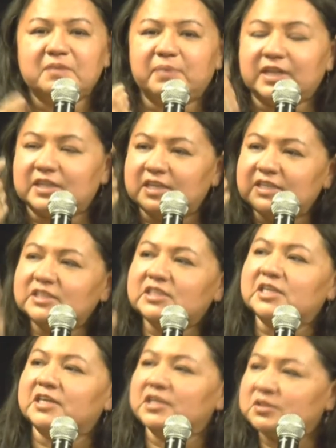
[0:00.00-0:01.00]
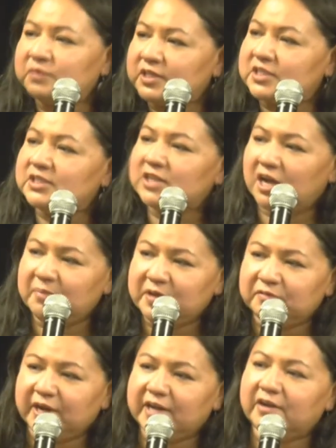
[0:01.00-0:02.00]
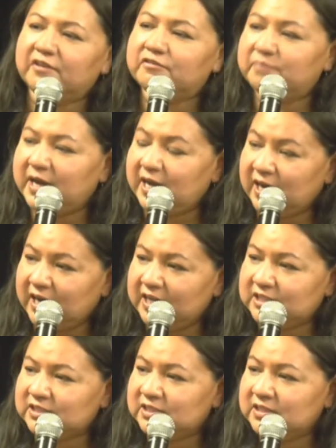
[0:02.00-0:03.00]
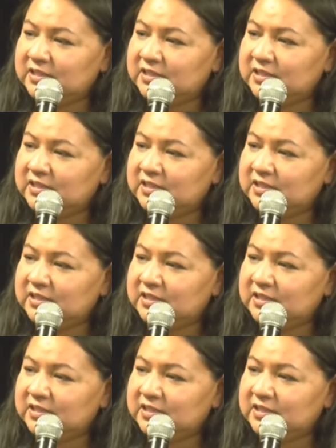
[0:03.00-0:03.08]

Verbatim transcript: But these tears were just coming right out of my eyes.